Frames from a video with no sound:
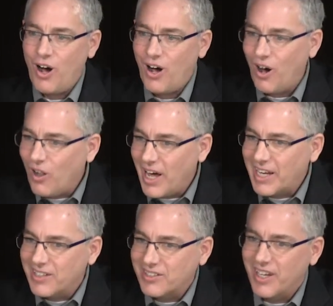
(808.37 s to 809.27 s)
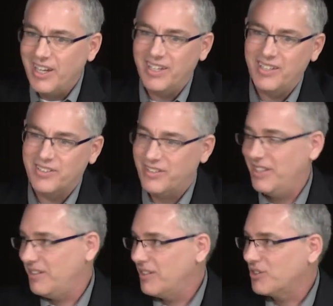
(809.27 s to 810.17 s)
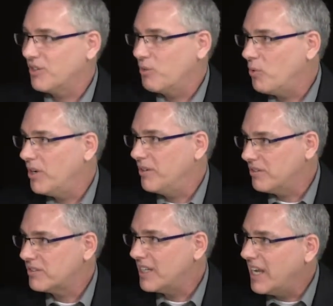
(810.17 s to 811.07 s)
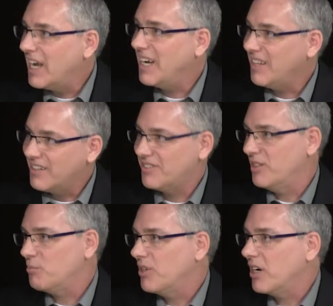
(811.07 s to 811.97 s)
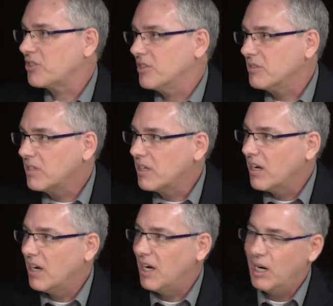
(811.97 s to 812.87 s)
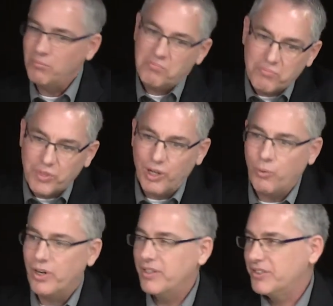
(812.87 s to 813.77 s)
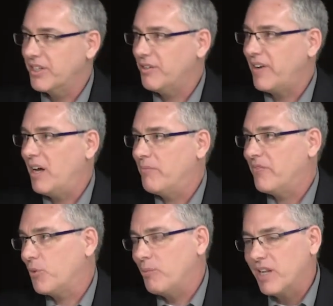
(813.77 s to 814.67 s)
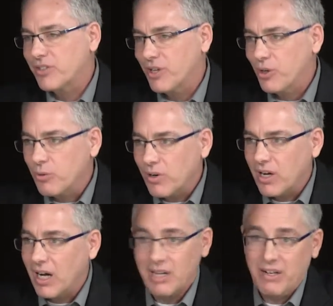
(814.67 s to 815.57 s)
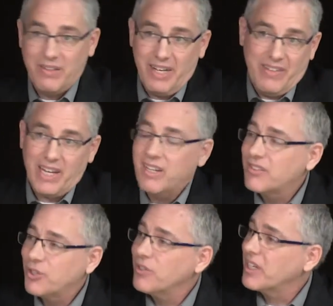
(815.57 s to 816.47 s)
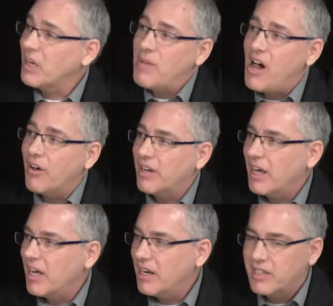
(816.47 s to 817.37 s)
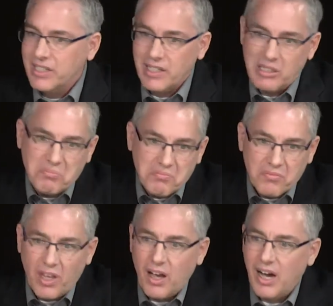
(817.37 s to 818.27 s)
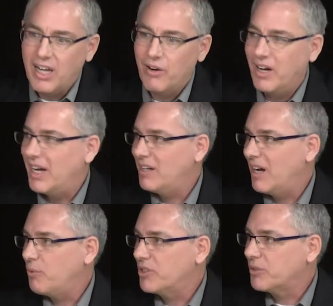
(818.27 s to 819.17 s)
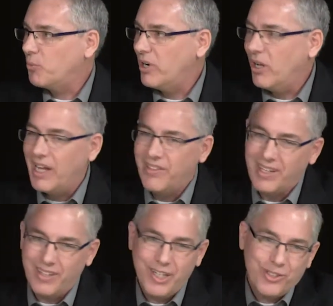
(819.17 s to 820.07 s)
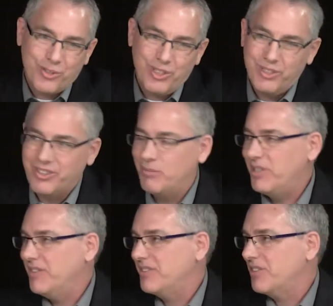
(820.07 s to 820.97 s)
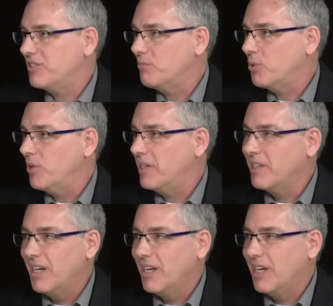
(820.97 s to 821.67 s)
All I can say is that there's only one today that's in production. Where these other file formats go, they can certainly come out and I wish them well. I think the industry is going to be the decision point.